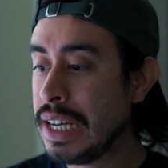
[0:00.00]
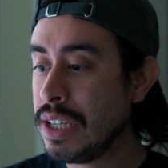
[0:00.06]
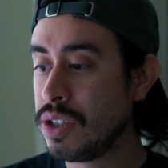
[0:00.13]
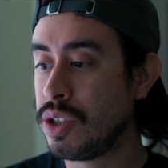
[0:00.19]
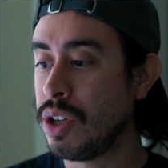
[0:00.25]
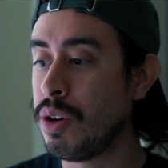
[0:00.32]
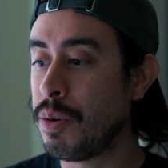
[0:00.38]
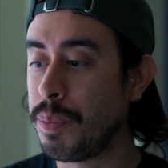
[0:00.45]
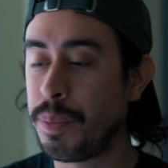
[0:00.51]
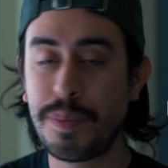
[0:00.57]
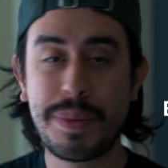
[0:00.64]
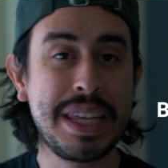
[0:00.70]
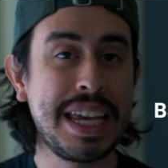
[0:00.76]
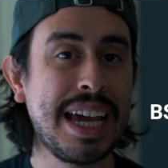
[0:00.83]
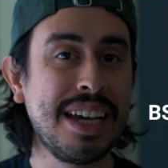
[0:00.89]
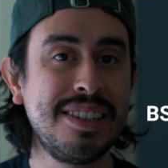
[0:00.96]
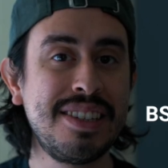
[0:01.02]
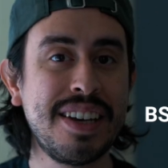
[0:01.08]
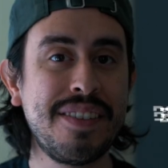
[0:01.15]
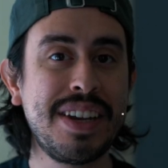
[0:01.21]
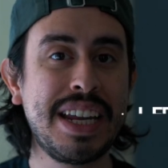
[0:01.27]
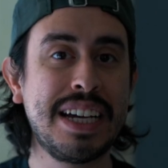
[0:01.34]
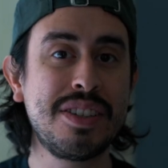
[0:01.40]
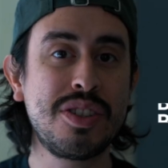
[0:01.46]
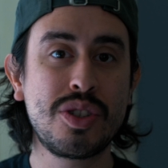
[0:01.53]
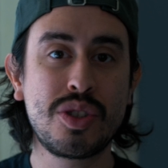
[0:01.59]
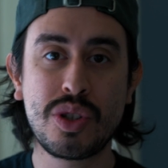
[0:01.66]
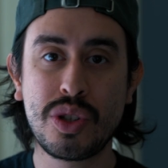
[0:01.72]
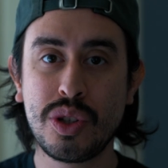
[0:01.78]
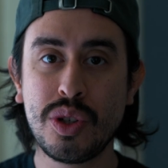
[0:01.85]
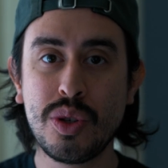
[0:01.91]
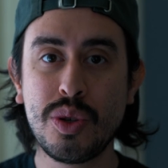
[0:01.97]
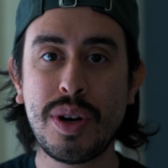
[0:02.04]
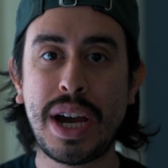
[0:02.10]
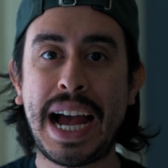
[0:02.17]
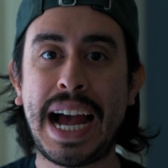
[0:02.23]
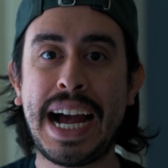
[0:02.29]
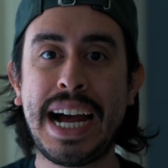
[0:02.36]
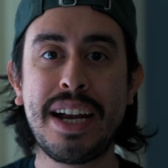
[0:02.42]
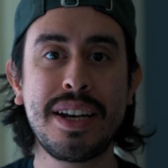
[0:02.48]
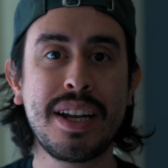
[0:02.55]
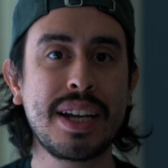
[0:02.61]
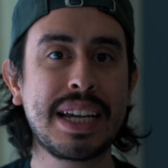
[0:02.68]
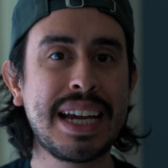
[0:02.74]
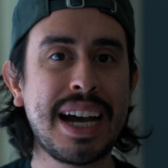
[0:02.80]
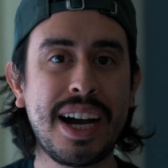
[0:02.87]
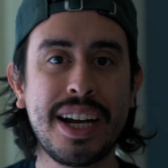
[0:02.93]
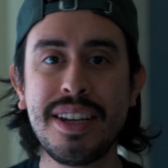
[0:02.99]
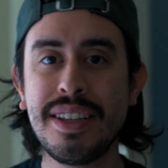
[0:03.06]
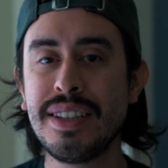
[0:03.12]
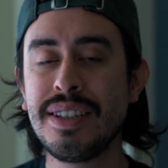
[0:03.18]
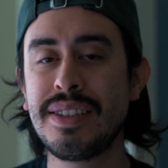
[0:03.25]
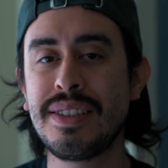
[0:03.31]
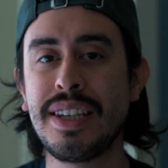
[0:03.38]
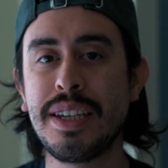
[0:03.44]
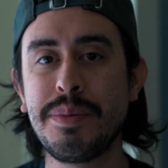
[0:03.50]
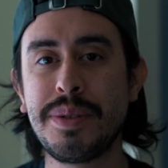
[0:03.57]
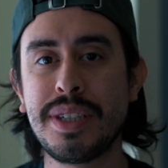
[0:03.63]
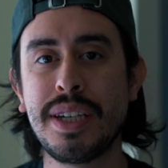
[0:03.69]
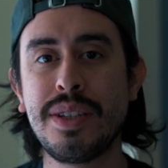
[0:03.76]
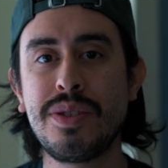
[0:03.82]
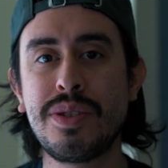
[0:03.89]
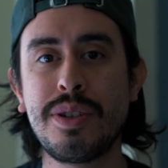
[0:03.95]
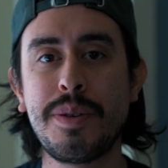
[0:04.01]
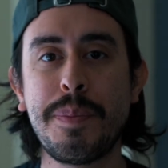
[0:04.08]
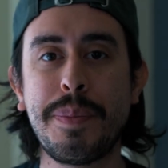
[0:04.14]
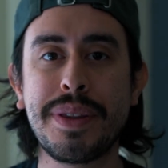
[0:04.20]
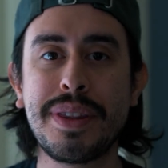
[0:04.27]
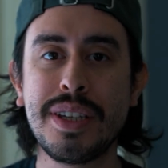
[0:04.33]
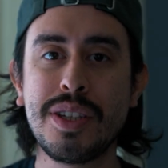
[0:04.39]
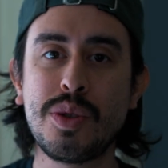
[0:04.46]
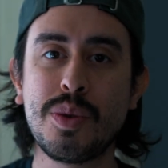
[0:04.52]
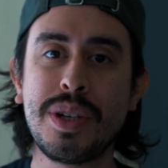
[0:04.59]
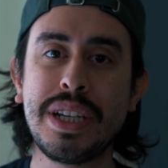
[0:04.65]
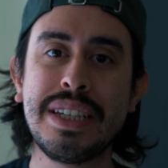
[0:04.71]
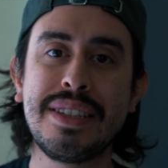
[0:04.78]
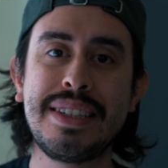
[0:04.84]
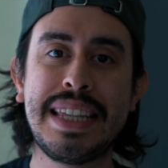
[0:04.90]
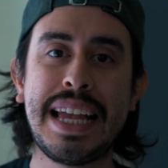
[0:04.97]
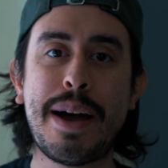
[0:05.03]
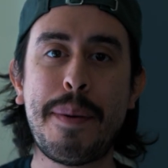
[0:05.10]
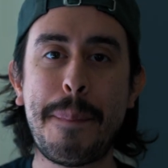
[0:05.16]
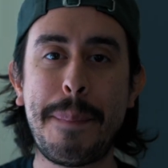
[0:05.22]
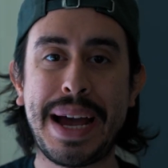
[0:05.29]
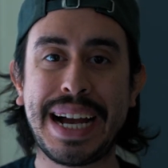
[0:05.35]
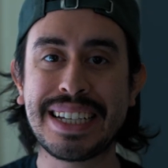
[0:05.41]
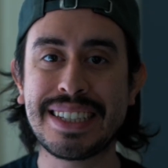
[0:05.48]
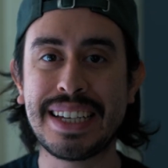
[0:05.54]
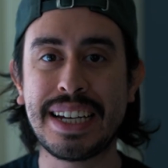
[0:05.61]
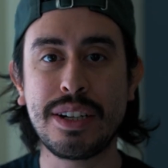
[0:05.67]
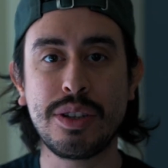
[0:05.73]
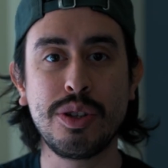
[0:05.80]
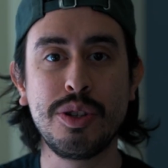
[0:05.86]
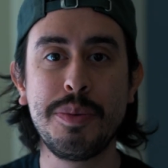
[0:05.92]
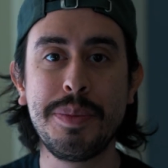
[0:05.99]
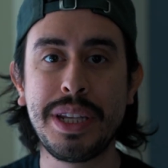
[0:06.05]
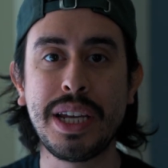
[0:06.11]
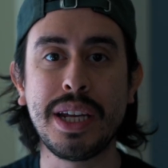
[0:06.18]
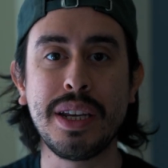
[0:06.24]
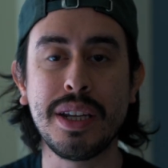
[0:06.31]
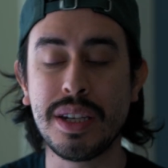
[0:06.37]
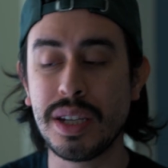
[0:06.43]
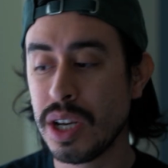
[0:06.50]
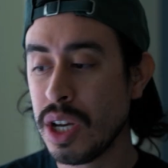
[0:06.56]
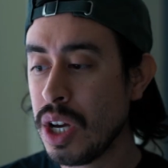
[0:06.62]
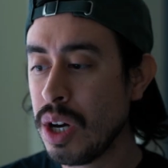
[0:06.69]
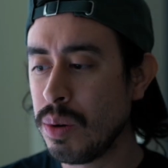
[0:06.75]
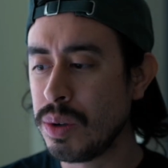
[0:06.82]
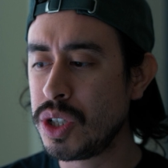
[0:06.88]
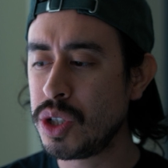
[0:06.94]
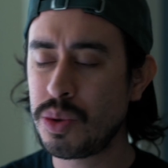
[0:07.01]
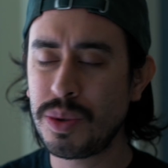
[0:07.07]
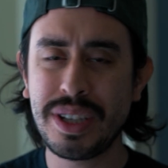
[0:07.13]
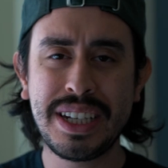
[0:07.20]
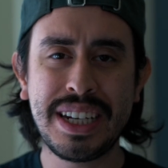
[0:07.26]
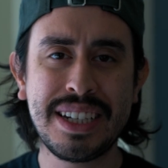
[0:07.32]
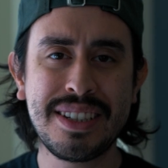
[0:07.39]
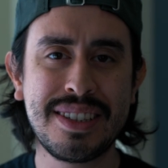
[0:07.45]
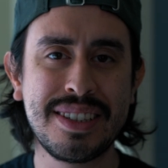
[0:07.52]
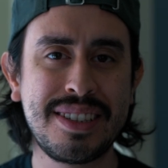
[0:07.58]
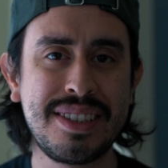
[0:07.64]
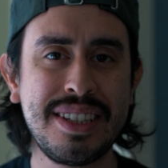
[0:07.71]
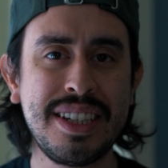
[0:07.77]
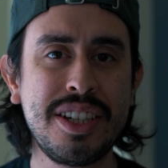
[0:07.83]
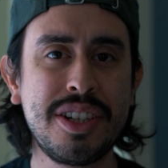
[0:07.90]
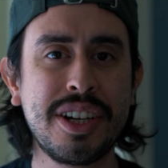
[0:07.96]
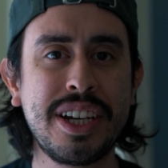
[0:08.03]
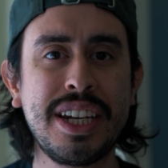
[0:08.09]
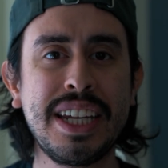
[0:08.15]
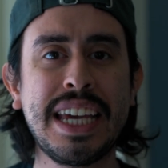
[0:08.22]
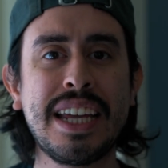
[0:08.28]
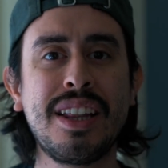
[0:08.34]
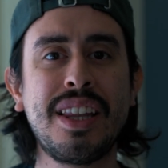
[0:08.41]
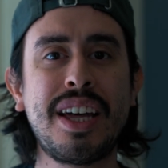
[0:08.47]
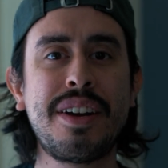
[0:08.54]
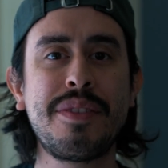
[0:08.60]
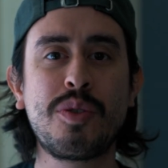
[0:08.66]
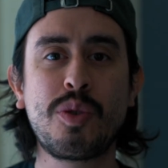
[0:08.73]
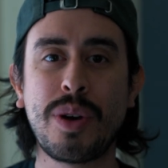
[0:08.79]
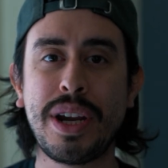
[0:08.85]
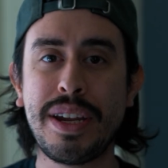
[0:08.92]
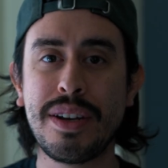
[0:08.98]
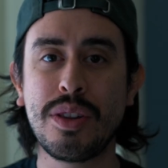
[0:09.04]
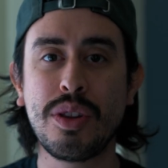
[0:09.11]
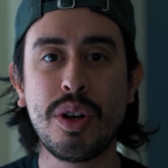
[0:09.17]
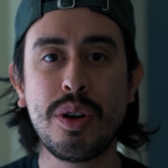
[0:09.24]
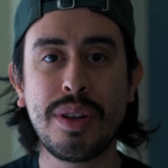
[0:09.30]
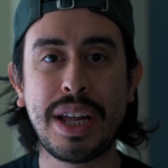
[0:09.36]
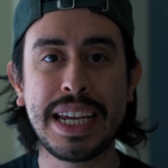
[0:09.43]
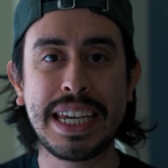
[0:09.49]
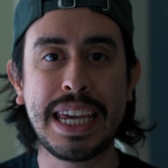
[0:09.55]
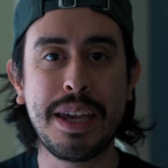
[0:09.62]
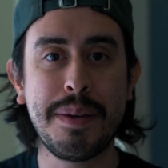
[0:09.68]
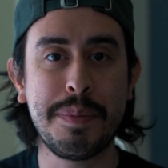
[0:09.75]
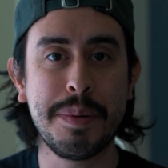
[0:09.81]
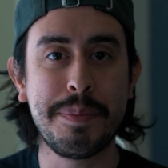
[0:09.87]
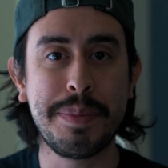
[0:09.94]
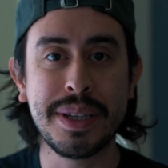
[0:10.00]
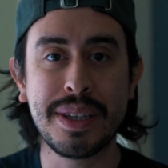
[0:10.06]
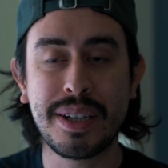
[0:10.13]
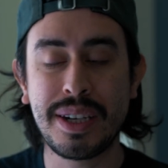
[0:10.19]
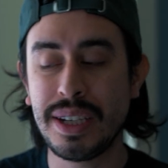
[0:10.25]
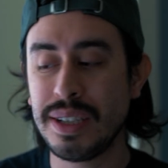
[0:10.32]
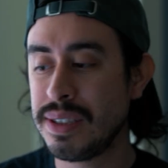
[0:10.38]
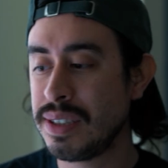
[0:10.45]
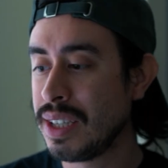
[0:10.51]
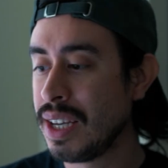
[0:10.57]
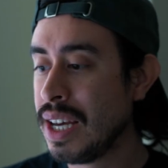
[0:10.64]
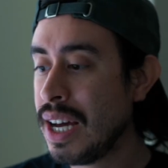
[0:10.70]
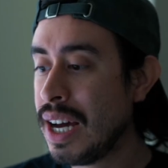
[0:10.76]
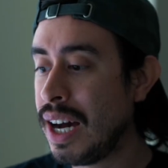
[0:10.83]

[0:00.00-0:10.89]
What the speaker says: So the A7S II had kind of the same sensor, but this one is now backside illuminated, which is really nice to see. You're gonna get a lot of great low light capabilities.